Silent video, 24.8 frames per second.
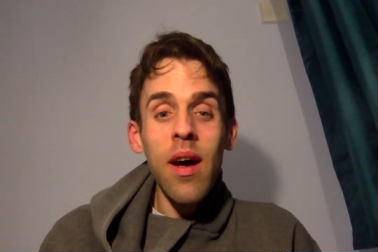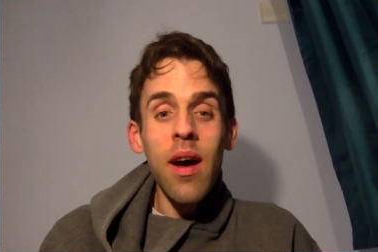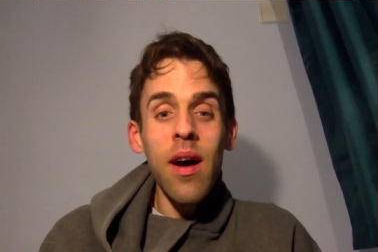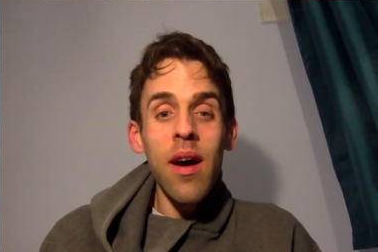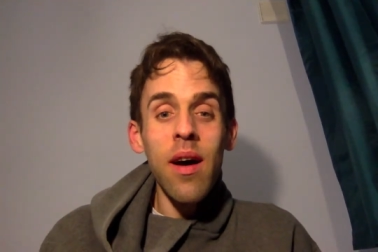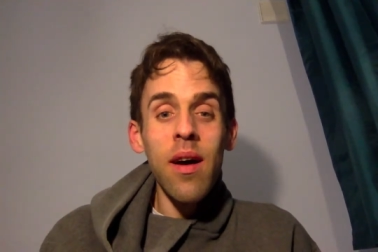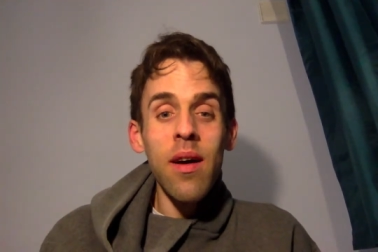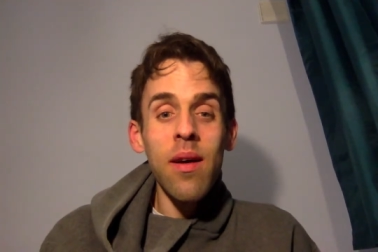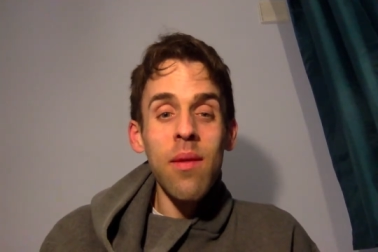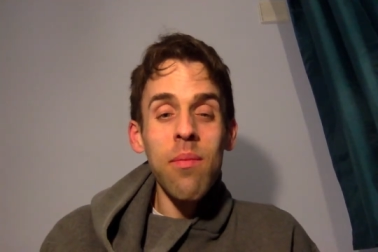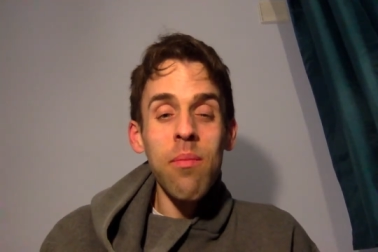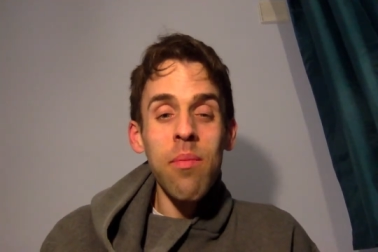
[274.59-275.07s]

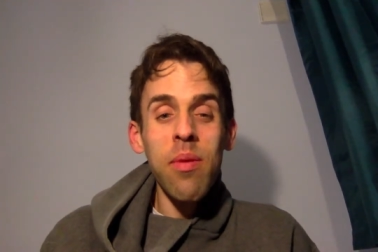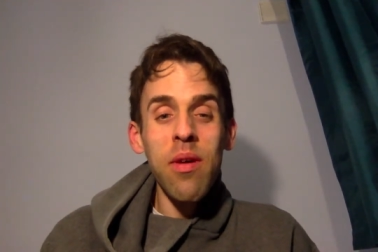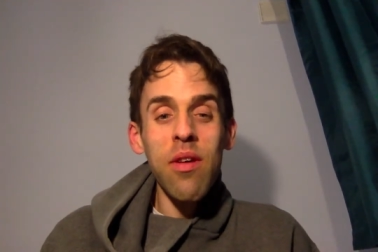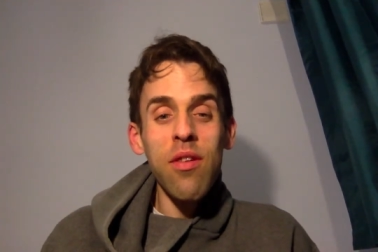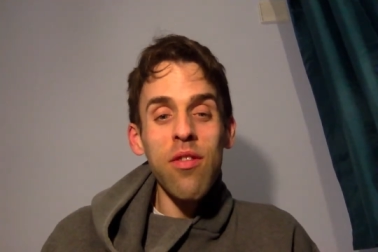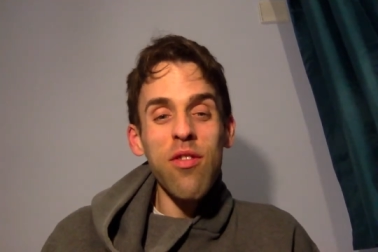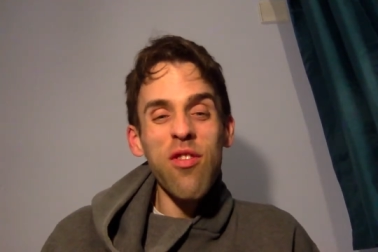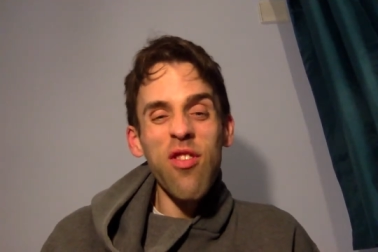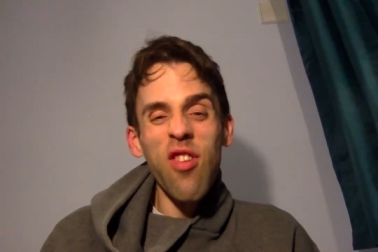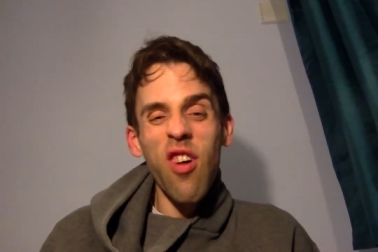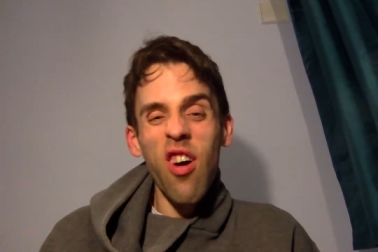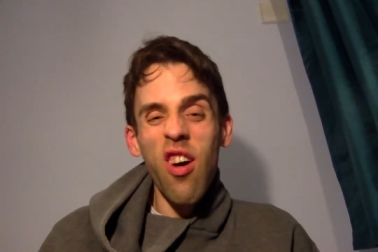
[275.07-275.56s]
um,
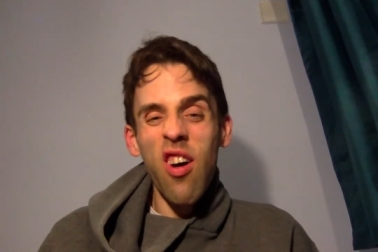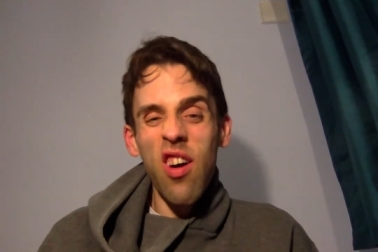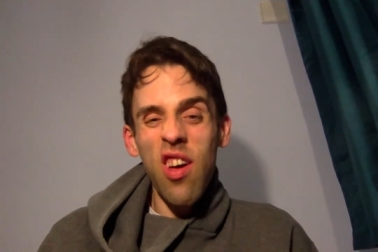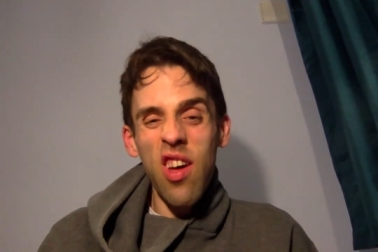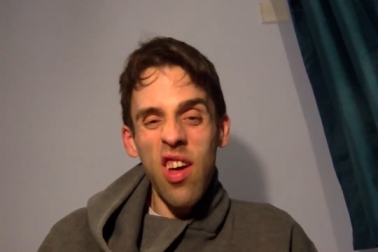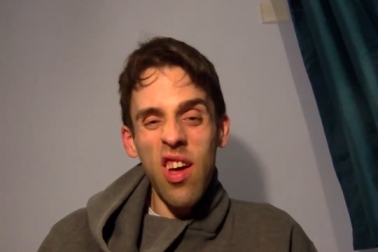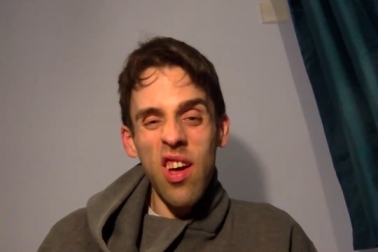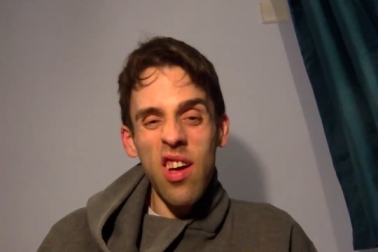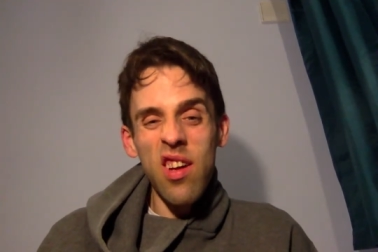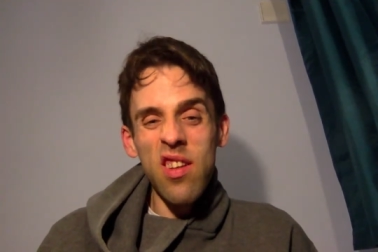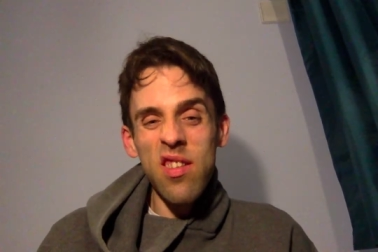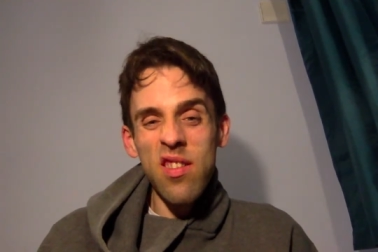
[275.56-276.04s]
because I
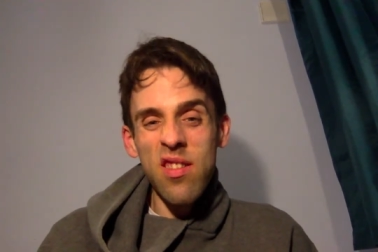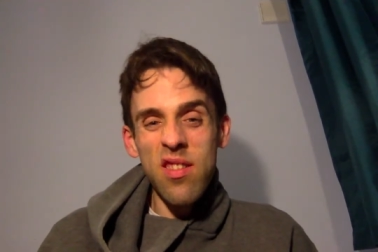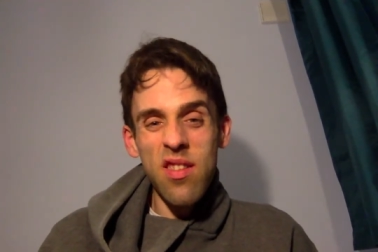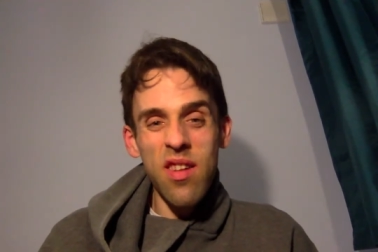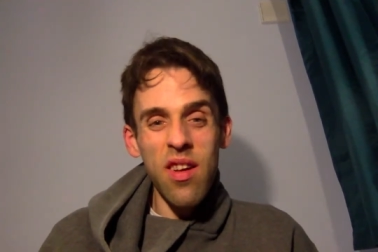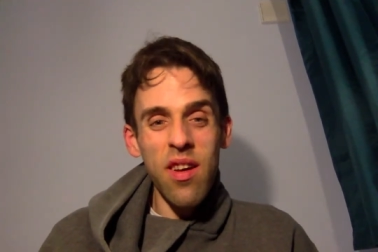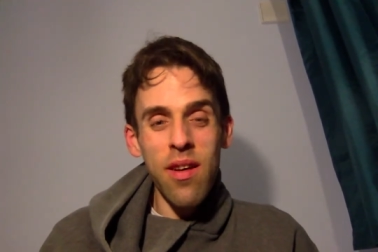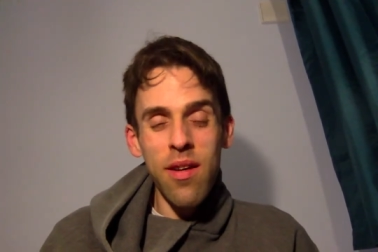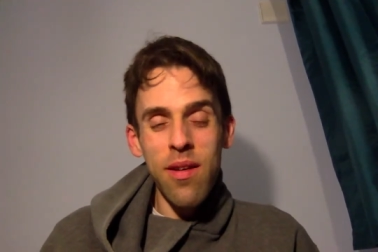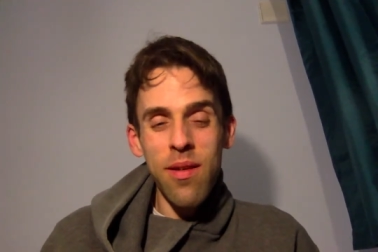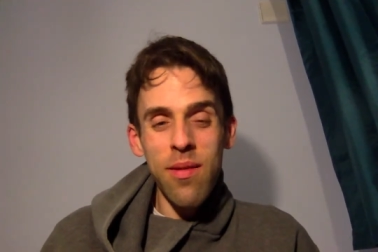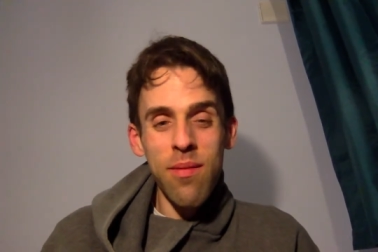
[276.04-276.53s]
had,
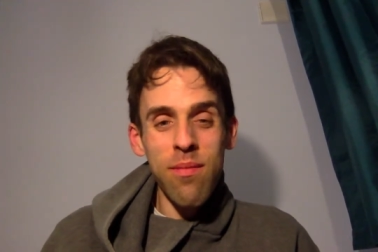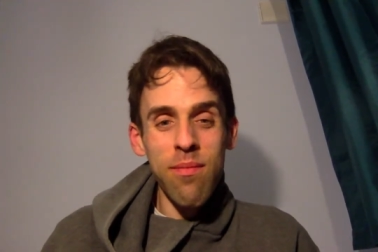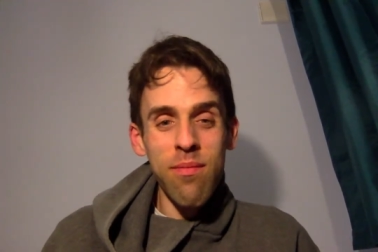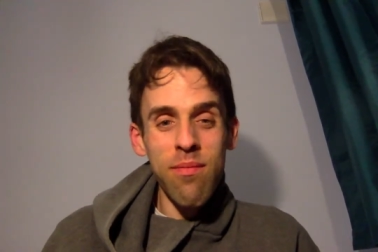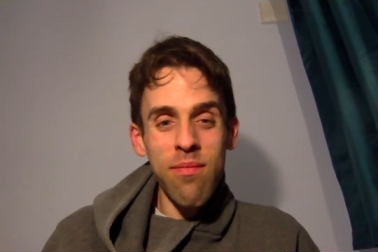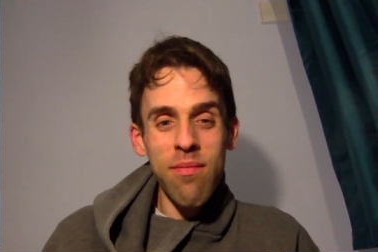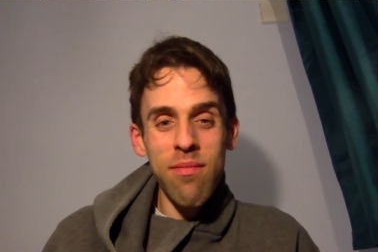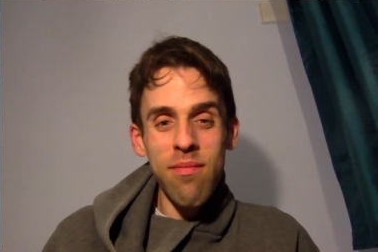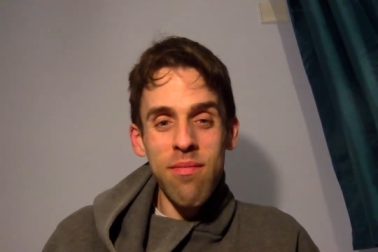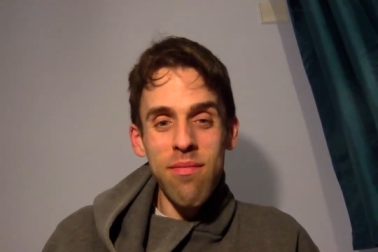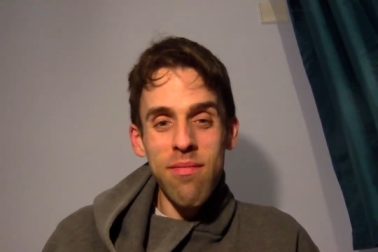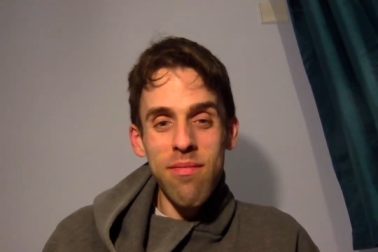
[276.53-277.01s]

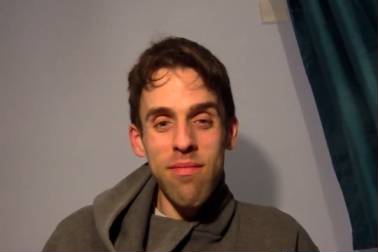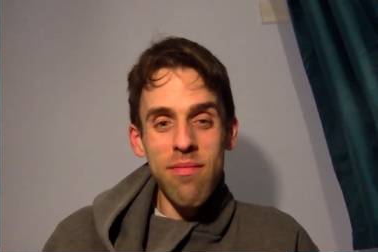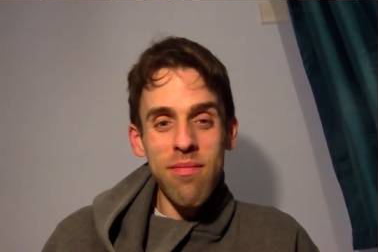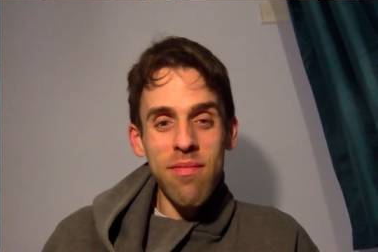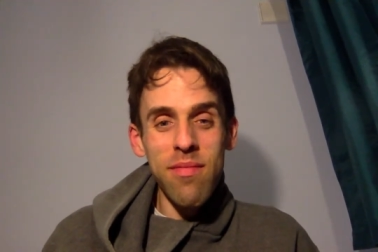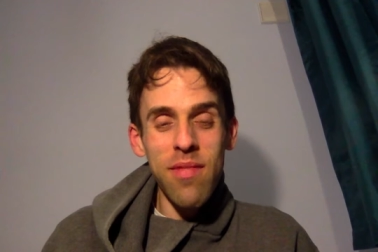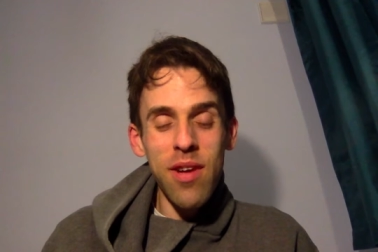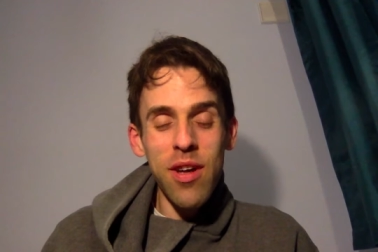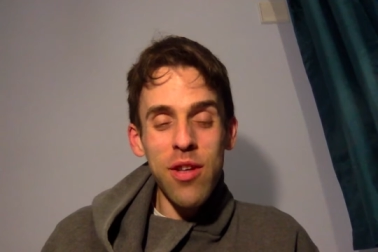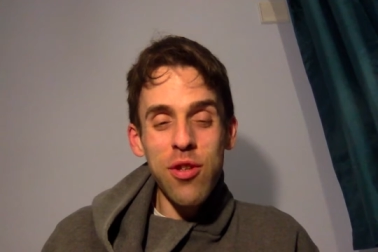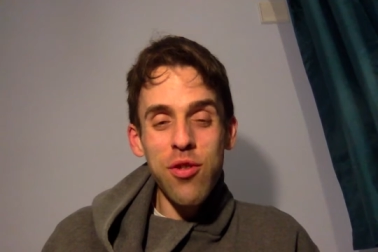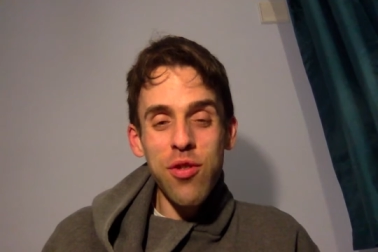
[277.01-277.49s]
um,
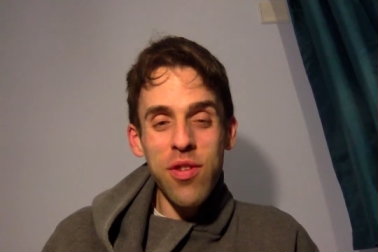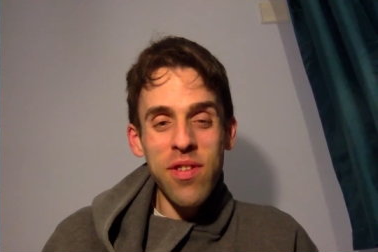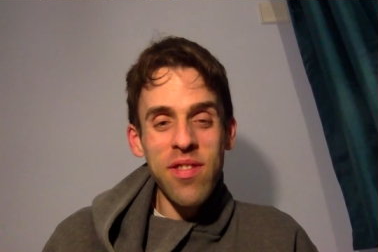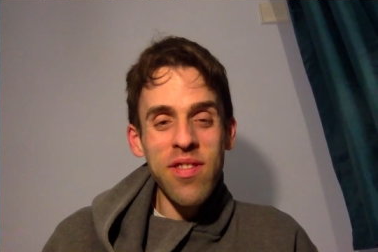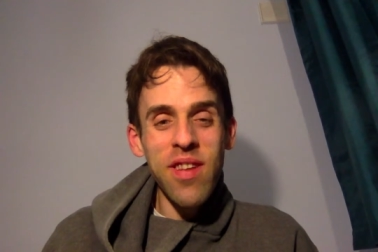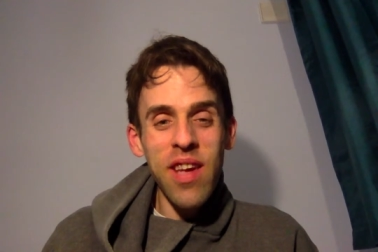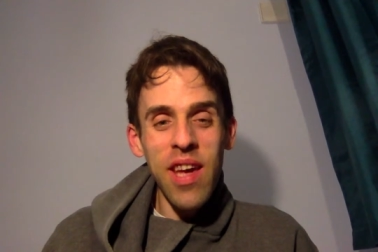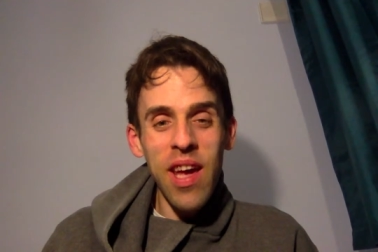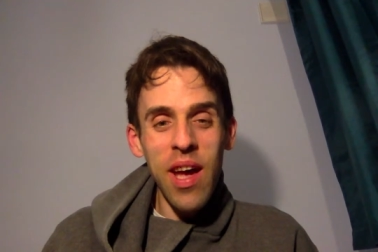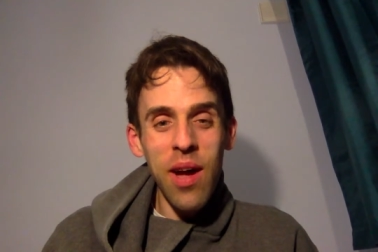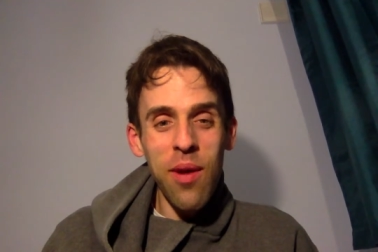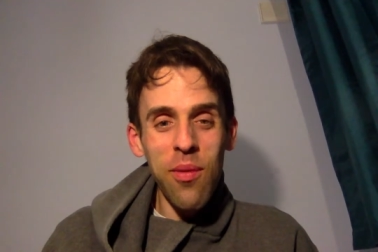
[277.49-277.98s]
a
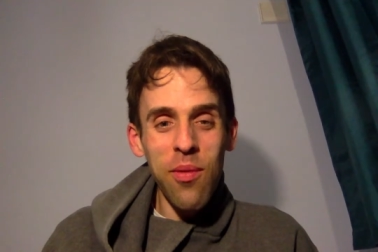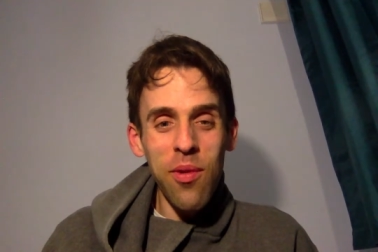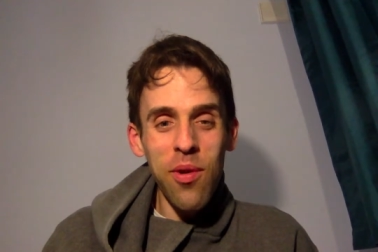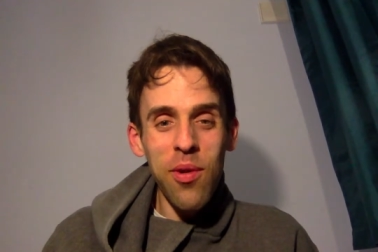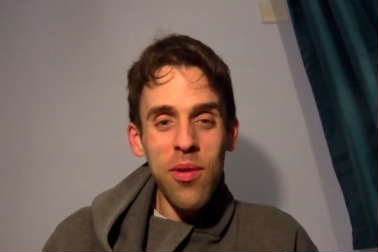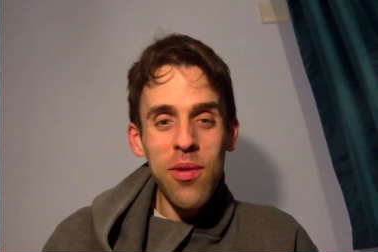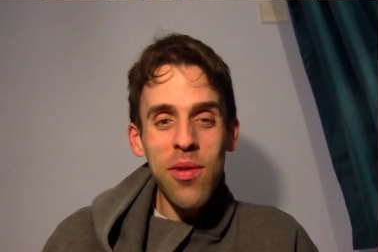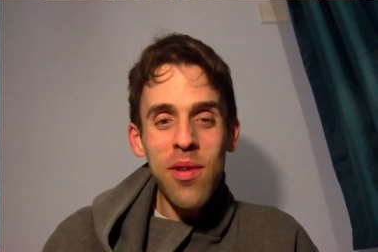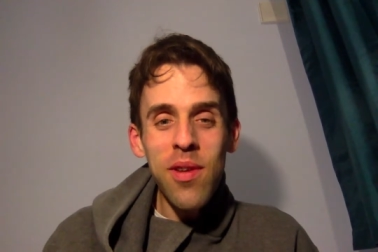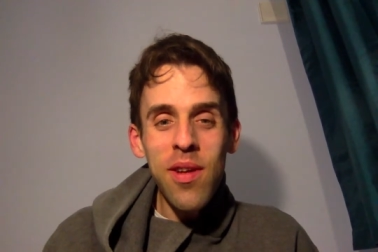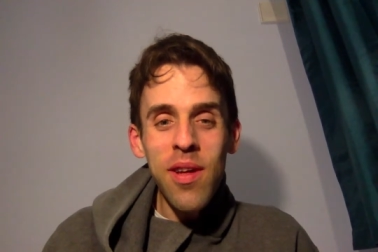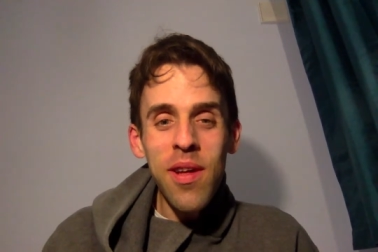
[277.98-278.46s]
dressing gown
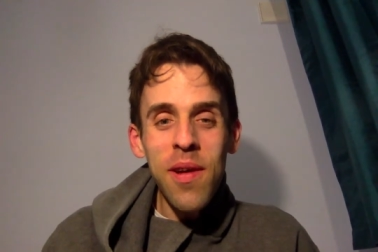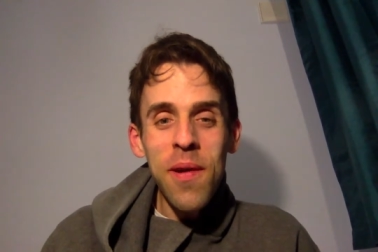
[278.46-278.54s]
on.